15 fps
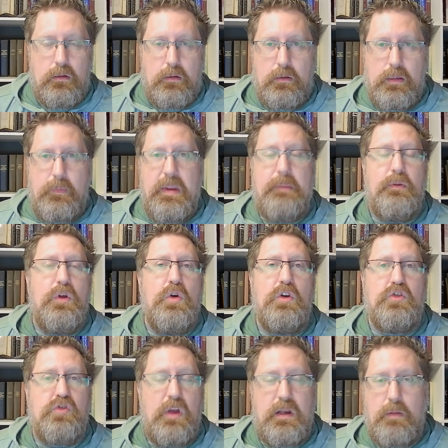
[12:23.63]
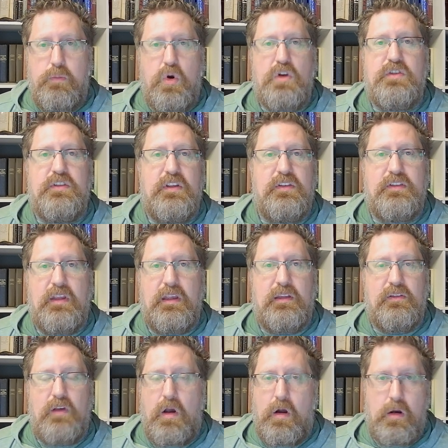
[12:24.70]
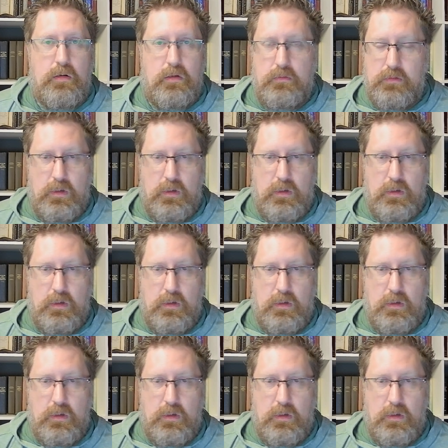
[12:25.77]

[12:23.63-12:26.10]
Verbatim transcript: the people who are trying to push these things are